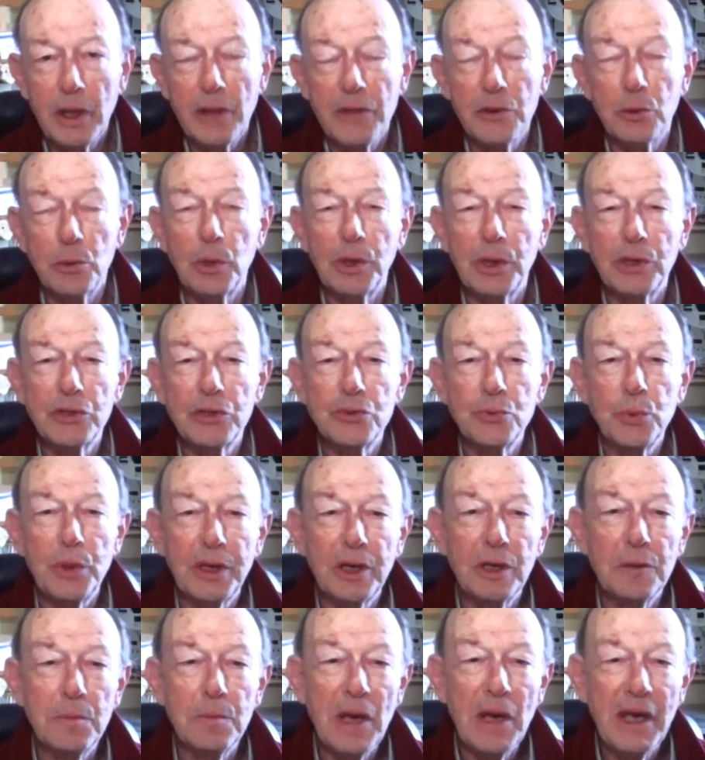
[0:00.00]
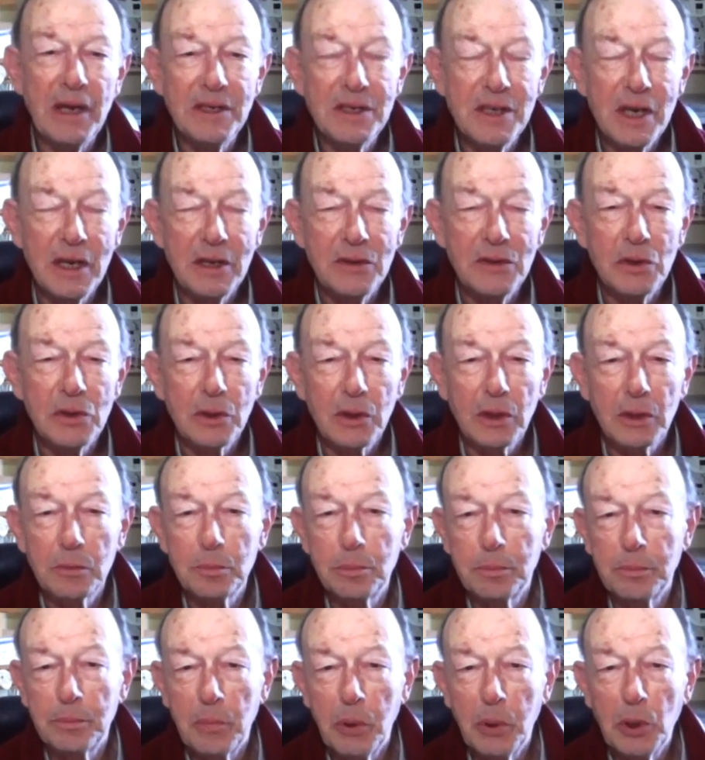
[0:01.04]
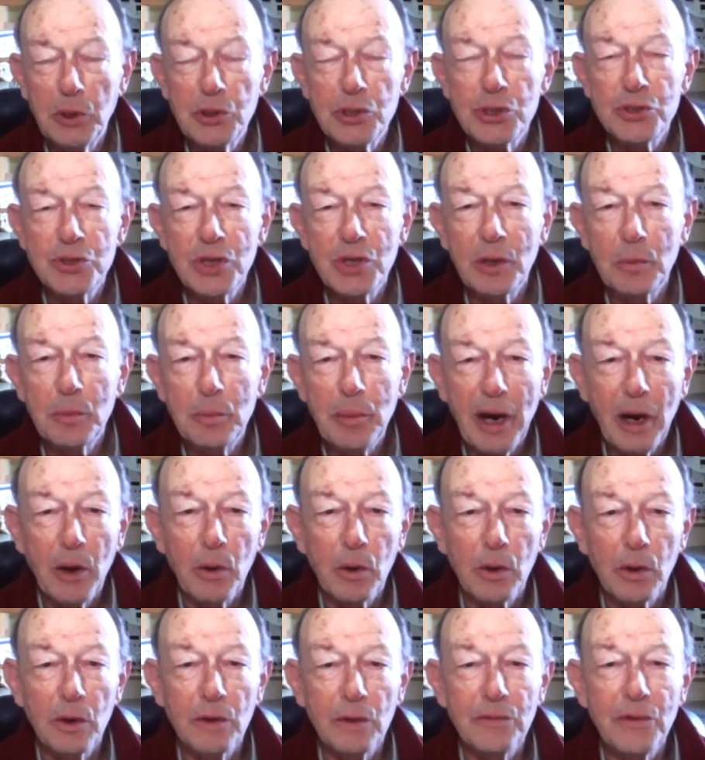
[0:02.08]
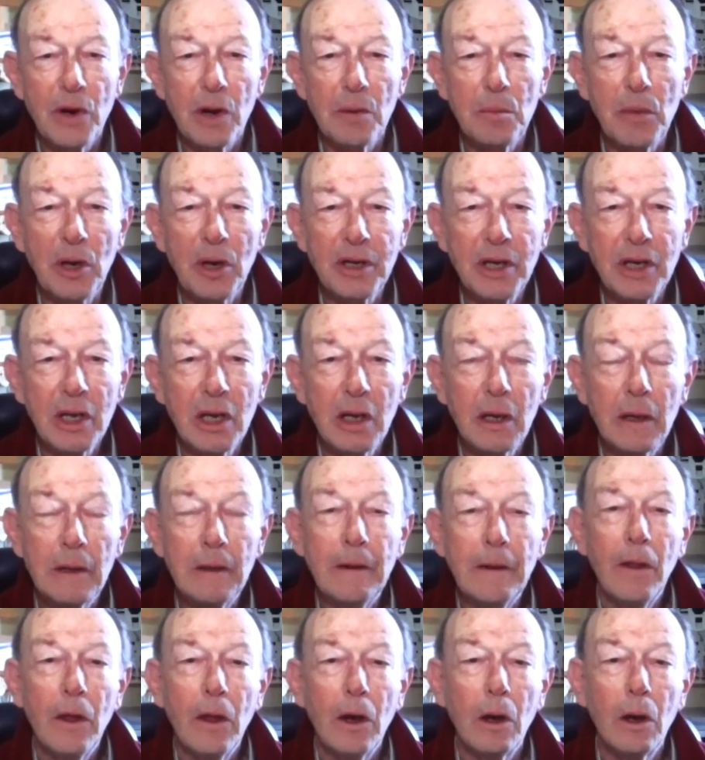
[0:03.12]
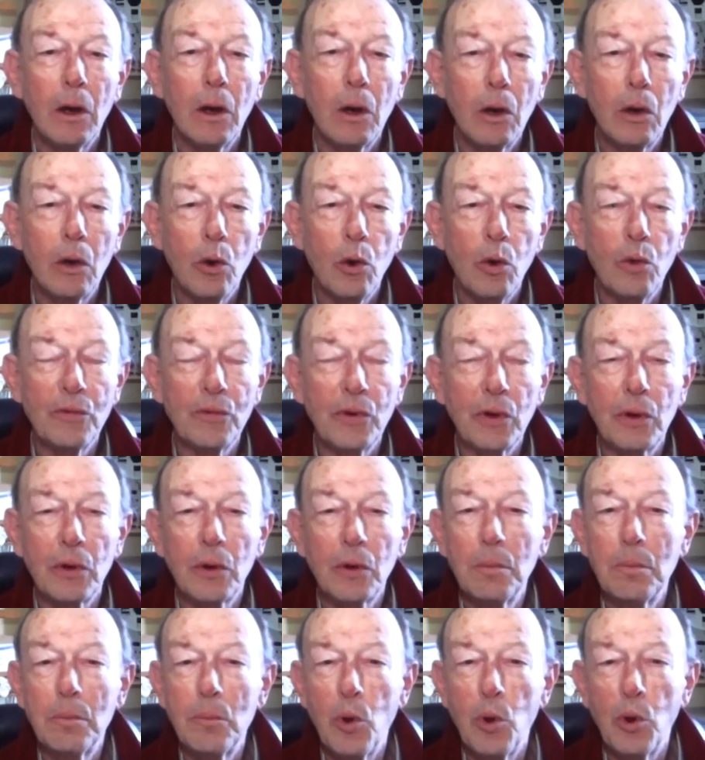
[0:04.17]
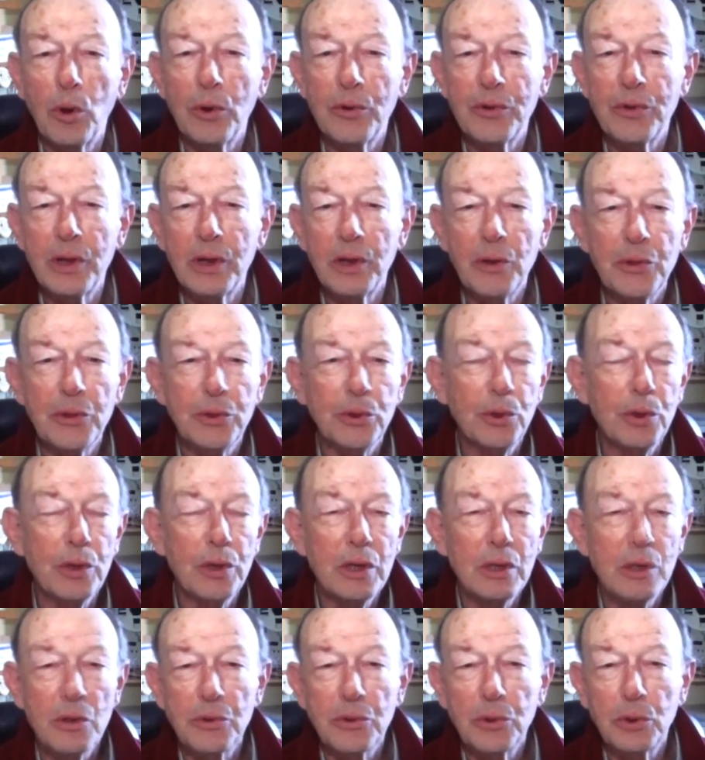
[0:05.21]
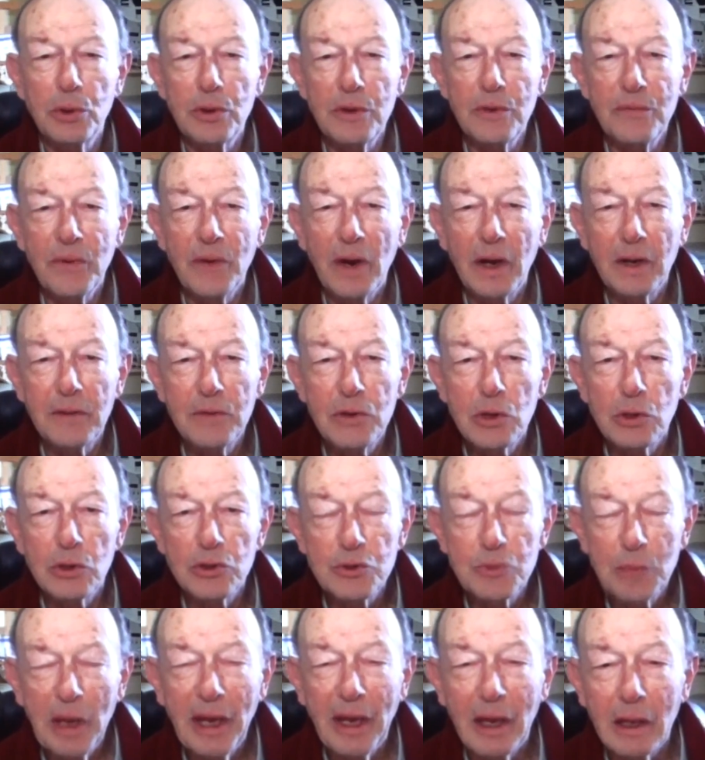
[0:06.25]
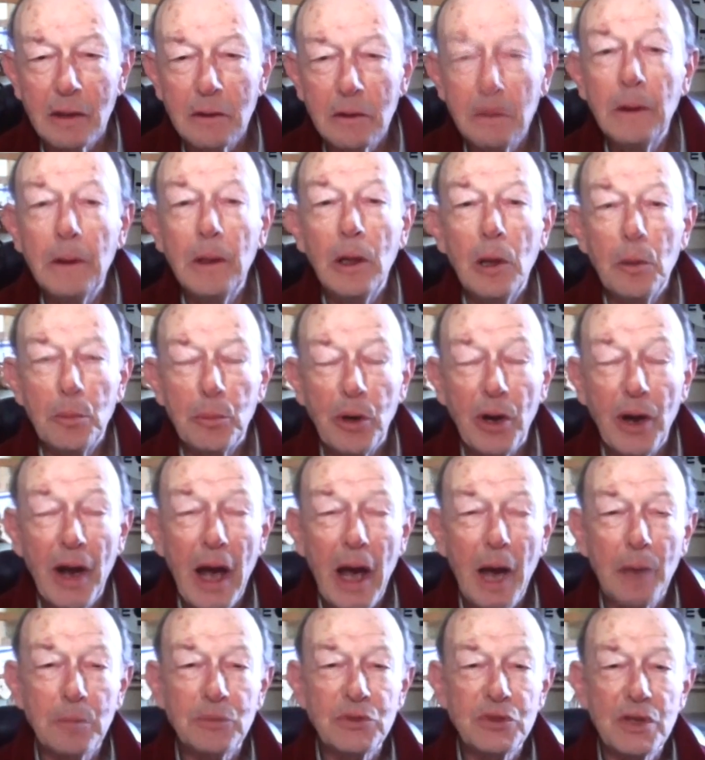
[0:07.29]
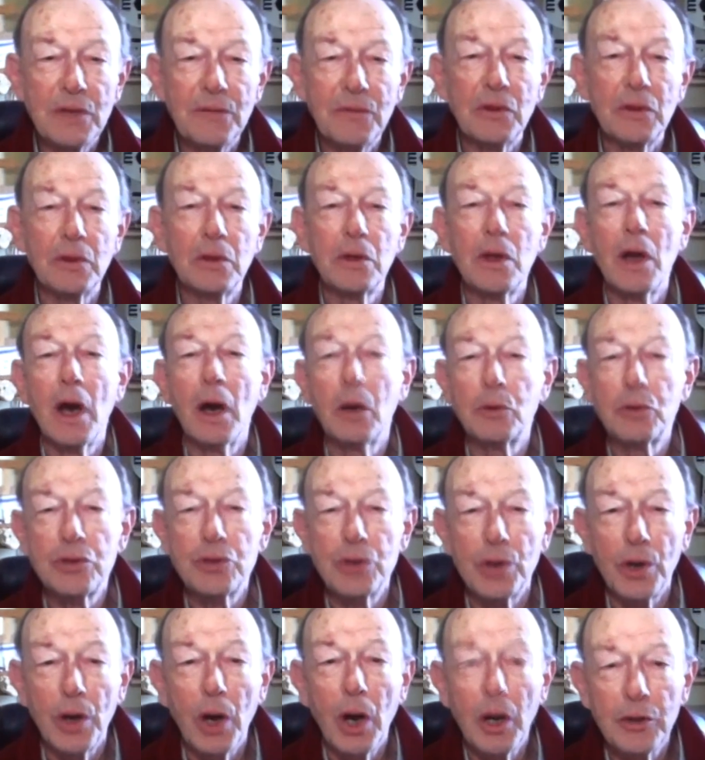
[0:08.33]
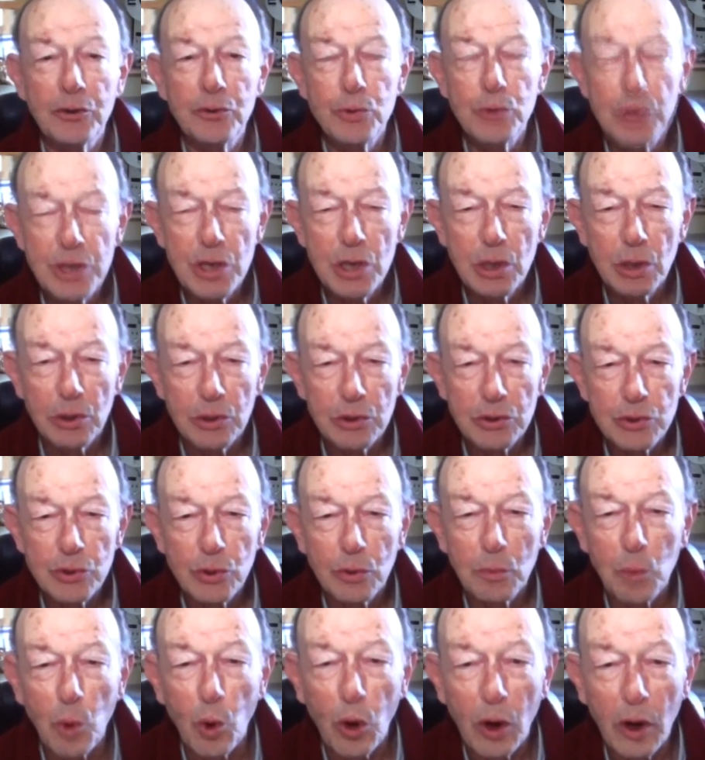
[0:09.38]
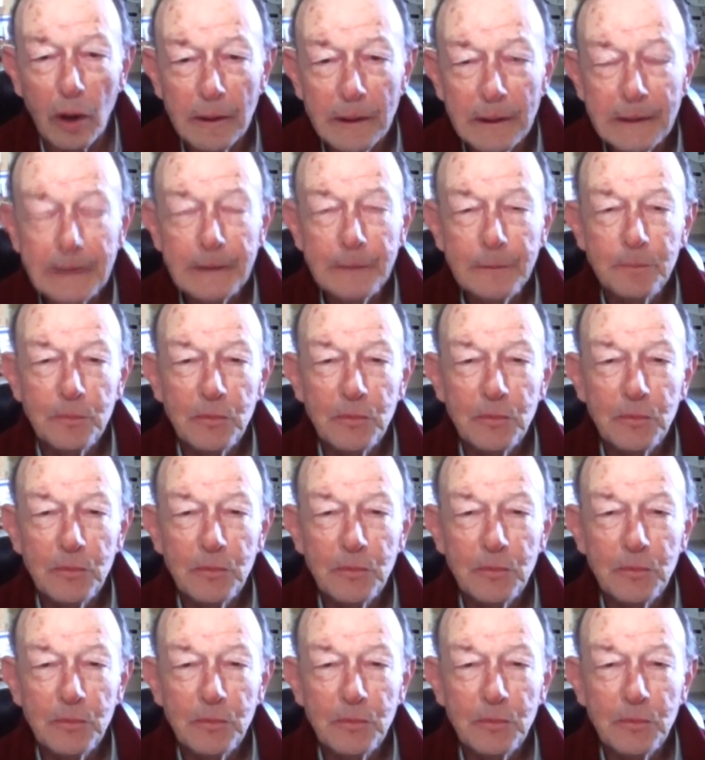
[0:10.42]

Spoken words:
In other words, we can maintain the purchasing power of our money over more than a 30 to 35 year span, perhaps even out to 100 years or more.